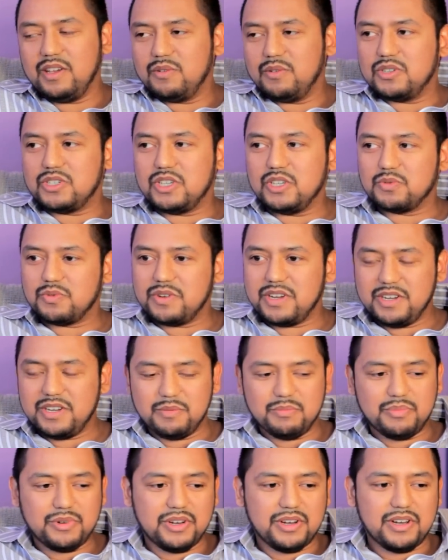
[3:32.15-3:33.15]
when she's reading
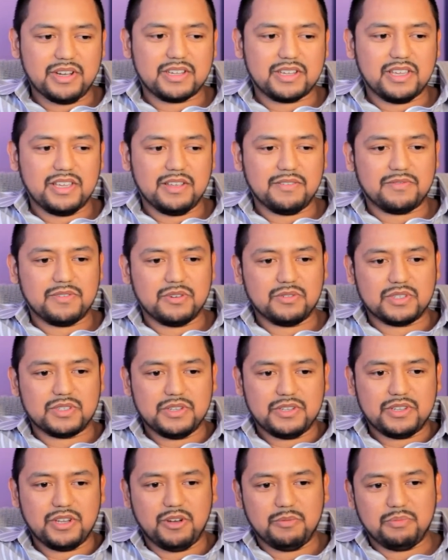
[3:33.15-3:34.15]
a book, if there's
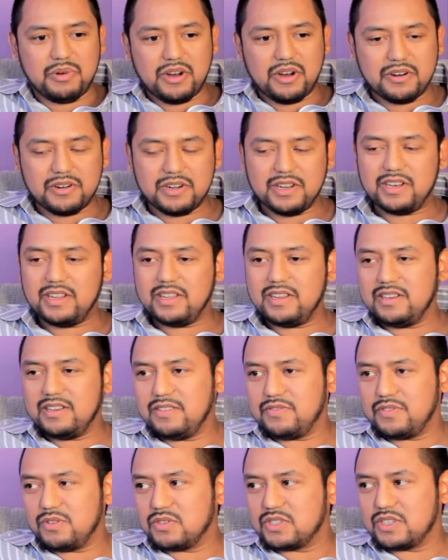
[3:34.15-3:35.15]
a dull part in it,
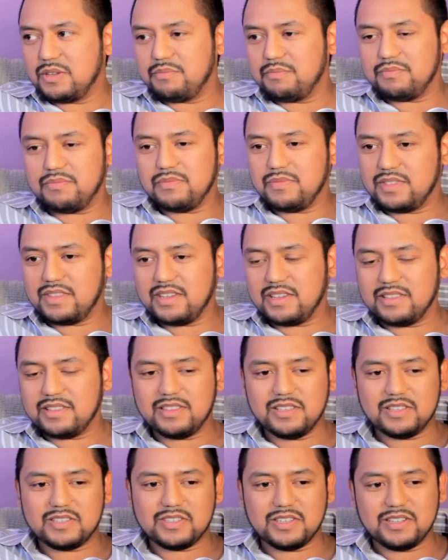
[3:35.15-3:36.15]
if there's
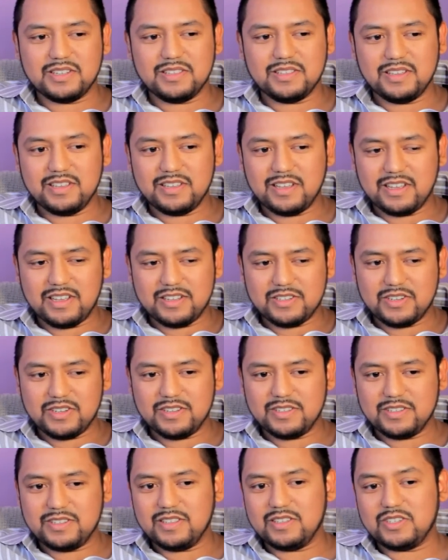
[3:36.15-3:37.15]
something that's she,
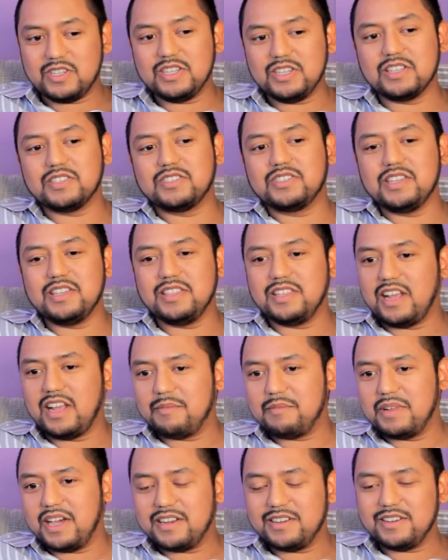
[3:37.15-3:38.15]
she could see that
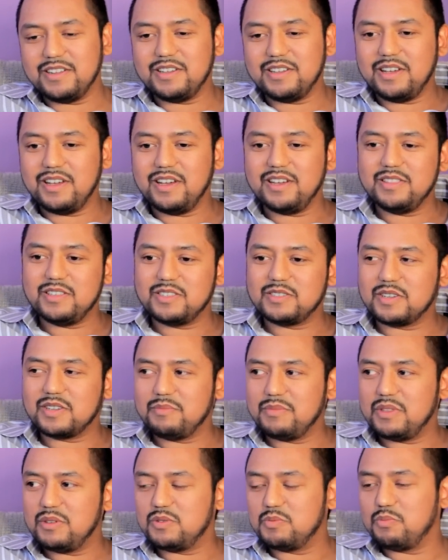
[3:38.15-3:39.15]
I'm not uh, this
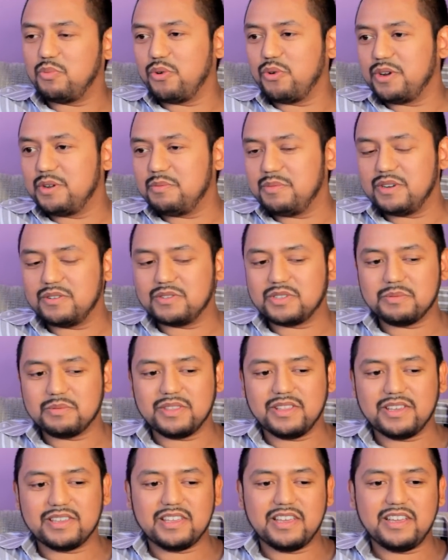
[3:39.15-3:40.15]
this boring me or
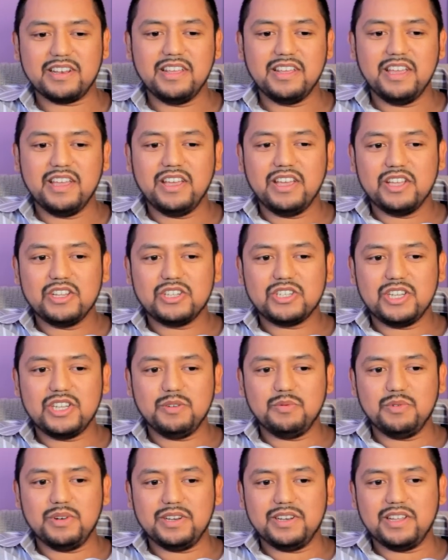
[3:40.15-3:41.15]
something like that.
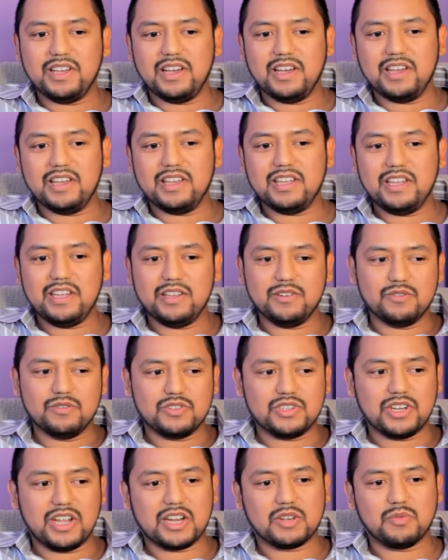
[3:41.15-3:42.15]
She would uh,
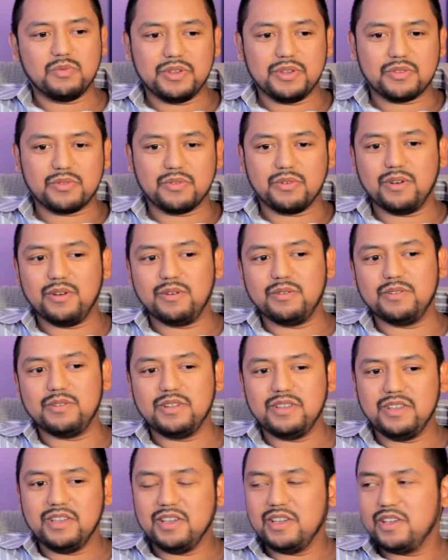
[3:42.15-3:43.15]
interject with her
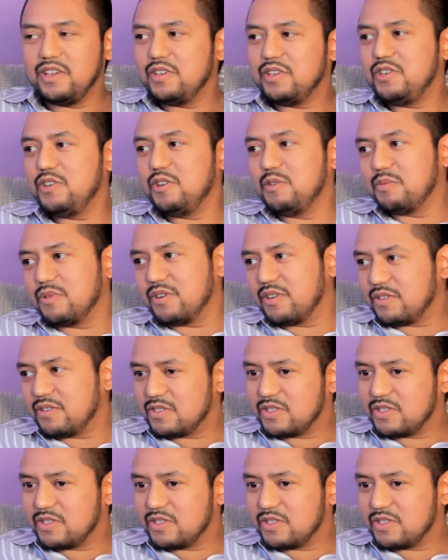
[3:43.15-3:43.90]
own humor.